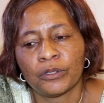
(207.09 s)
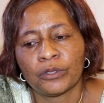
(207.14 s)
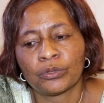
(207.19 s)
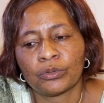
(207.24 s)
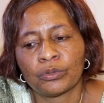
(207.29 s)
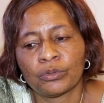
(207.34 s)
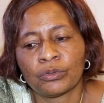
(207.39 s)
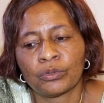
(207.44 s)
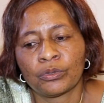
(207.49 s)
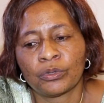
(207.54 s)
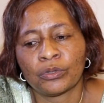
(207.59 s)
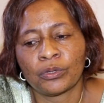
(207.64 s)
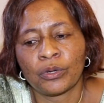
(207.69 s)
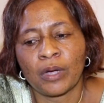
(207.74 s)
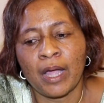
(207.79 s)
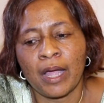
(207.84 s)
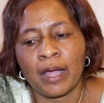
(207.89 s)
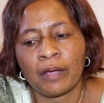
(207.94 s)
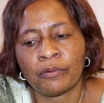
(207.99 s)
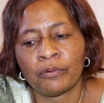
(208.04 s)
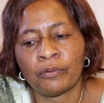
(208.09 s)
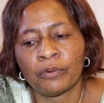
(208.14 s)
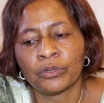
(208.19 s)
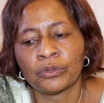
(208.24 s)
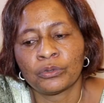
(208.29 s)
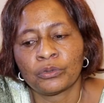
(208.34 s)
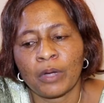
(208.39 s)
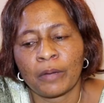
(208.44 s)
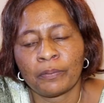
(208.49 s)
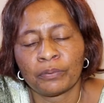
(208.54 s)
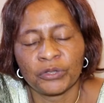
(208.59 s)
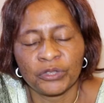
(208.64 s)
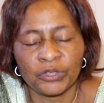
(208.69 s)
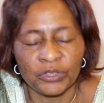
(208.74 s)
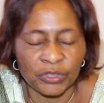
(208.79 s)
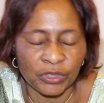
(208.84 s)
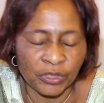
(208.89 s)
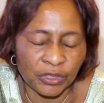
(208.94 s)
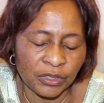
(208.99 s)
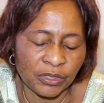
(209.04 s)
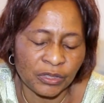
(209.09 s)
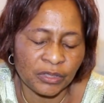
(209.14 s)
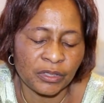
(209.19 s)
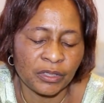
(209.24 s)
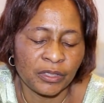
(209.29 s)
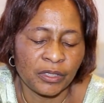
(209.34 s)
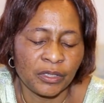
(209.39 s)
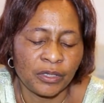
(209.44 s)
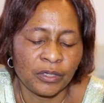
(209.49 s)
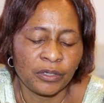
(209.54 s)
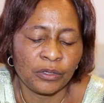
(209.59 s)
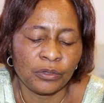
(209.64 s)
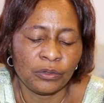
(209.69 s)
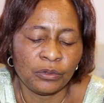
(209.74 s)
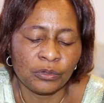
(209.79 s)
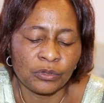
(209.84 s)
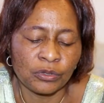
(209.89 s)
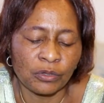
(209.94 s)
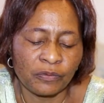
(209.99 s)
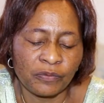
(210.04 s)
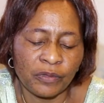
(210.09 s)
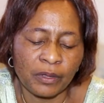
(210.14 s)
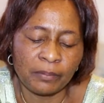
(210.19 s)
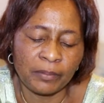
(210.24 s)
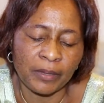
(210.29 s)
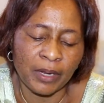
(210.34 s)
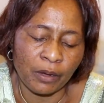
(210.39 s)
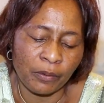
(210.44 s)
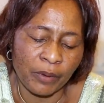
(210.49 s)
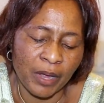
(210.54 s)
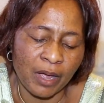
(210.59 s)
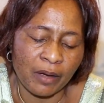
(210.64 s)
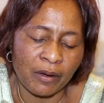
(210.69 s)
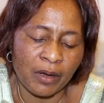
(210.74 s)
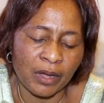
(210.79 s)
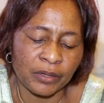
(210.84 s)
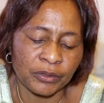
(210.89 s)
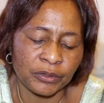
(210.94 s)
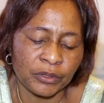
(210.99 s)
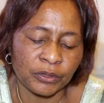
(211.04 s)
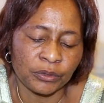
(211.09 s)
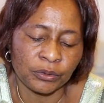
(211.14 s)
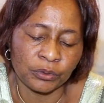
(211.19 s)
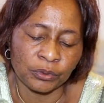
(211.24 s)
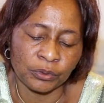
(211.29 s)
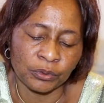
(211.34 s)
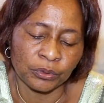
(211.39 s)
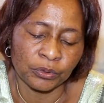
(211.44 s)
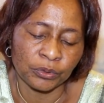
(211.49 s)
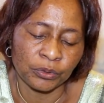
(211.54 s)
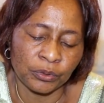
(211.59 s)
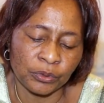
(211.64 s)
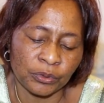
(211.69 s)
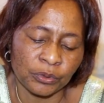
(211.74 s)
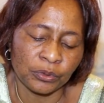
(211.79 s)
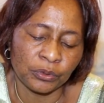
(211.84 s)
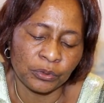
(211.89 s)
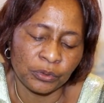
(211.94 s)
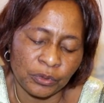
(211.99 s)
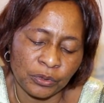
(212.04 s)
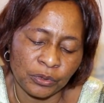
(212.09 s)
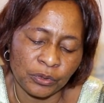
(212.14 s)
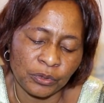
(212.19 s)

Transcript: So I want to appreciate those of them that were around to, you know,